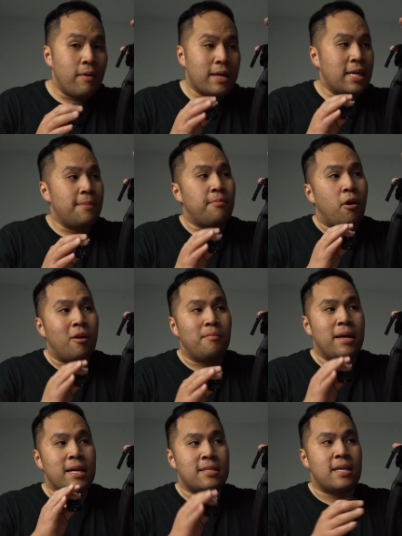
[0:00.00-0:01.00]
I keep all
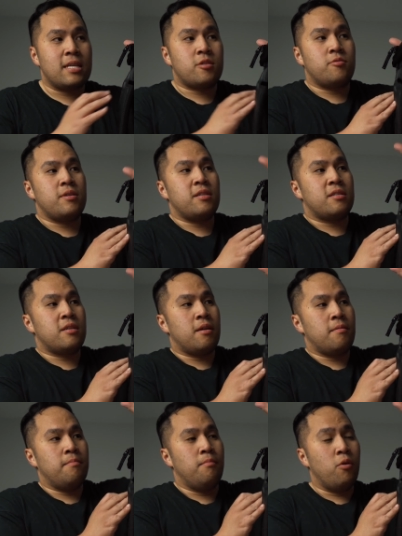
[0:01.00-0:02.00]
my accessories,
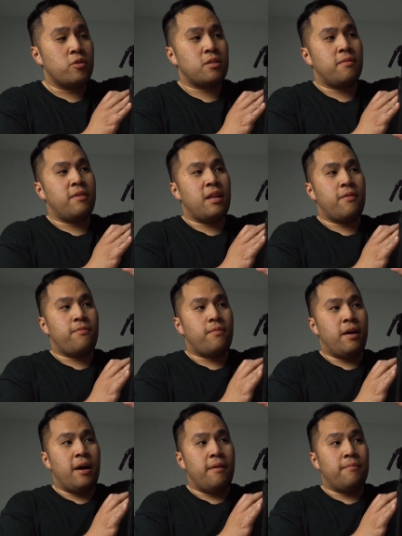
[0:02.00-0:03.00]
most of it
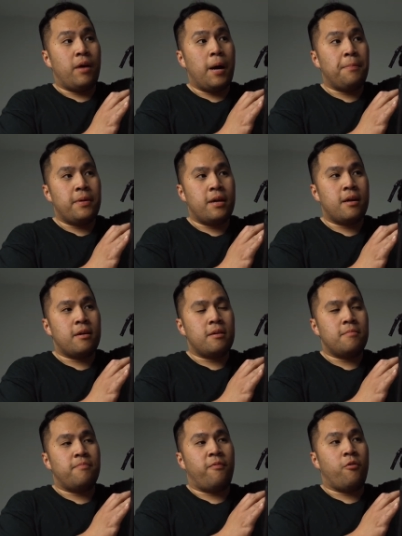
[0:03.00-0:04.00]
up here
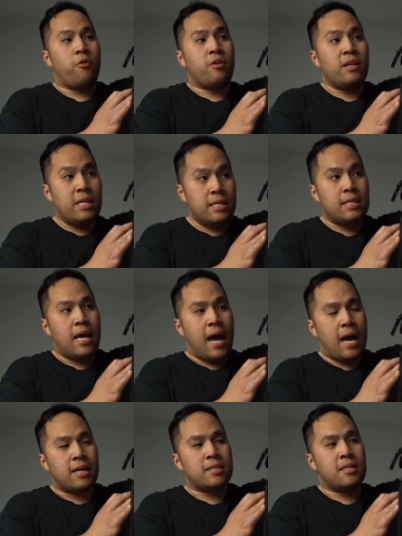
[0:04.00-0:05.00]
for easy
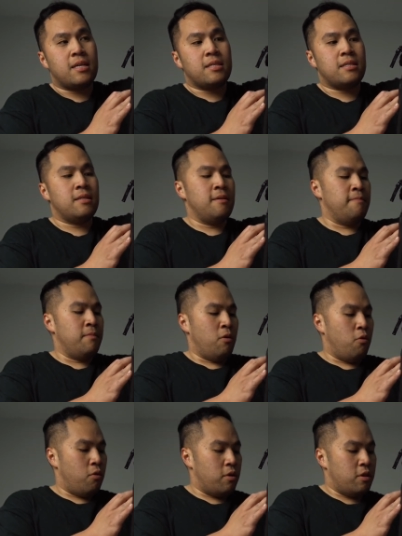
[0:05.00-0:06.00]
access,
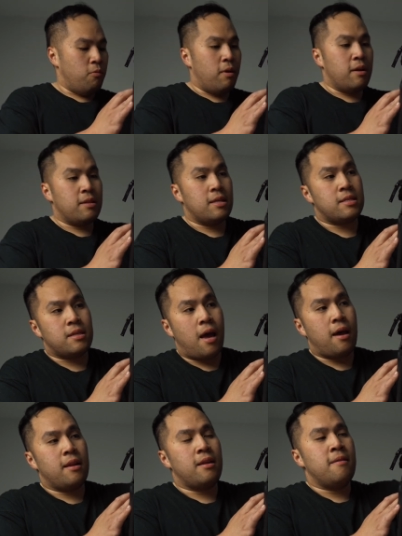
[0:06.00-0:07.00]
or the one on the
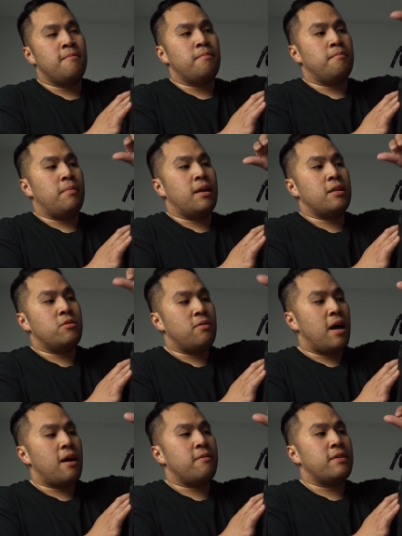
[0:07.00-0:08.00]
side, but I do
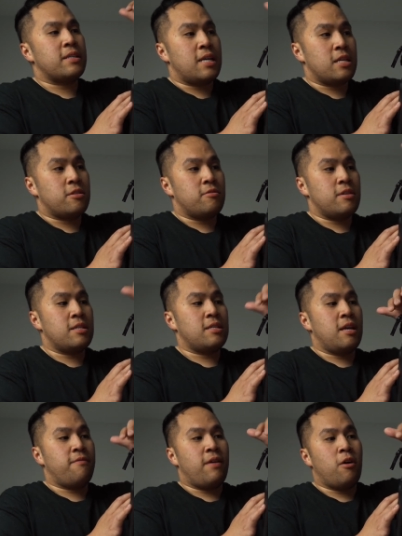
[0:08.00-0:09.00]
have accessories
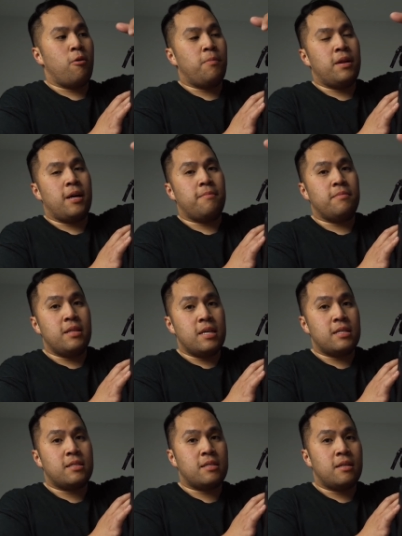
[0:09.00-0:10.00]
if I open up
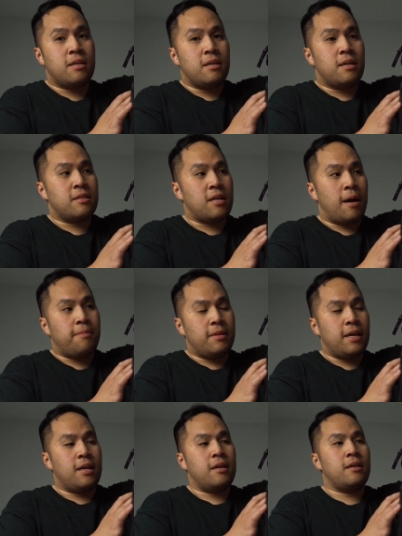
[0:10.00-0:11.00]
this top
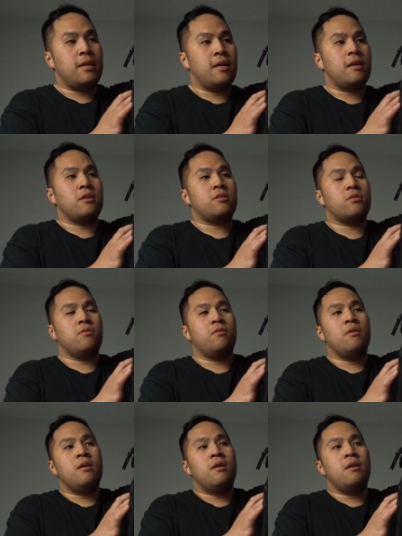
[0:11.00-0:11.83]
layer here. So